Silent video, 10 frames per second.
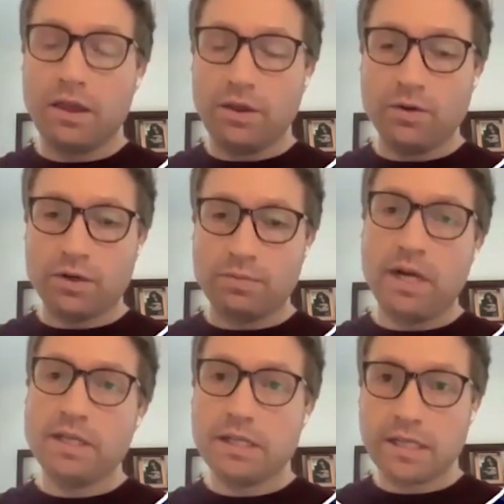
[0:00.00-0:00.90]
those
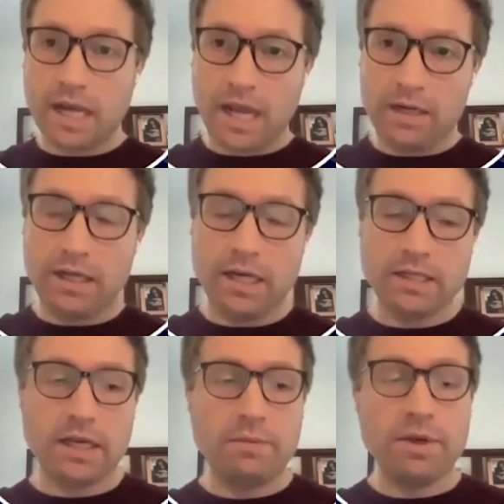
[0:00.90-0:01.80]
responses and
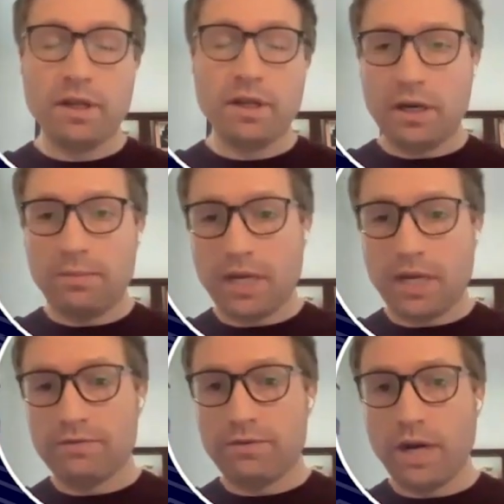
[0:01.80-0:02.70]
analyze them in a
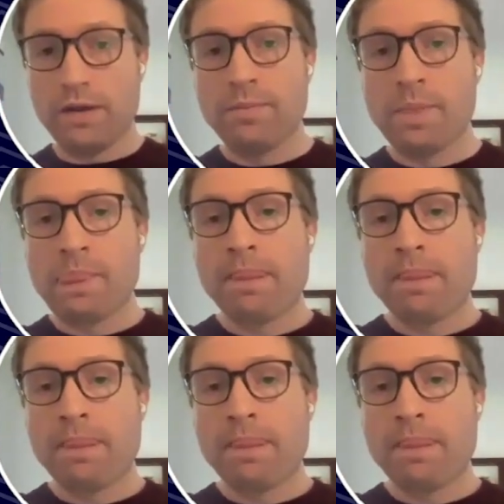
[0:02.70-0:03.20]
meaningful way.